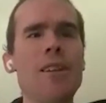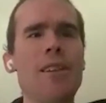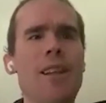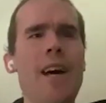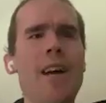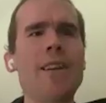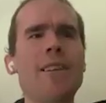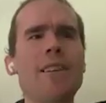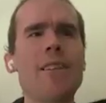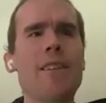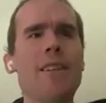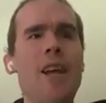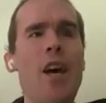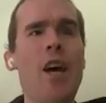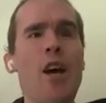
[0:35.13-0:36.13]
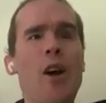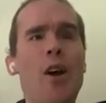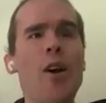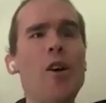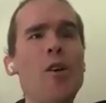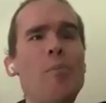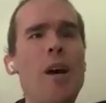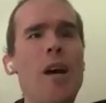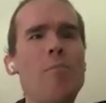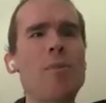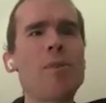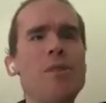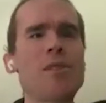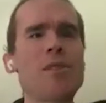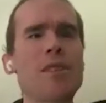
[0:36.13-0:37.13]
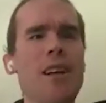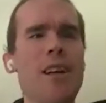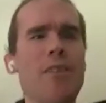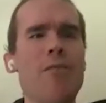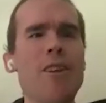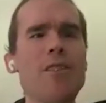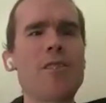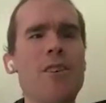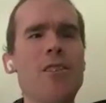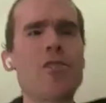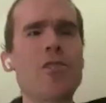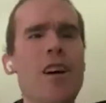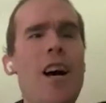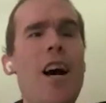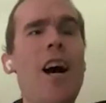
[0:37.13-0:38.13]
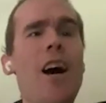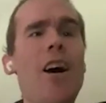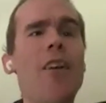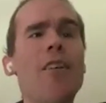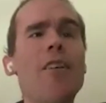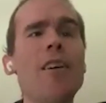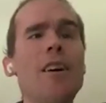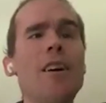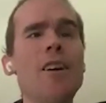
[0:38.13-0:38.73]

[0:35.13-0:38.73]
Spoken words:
that their papers and research are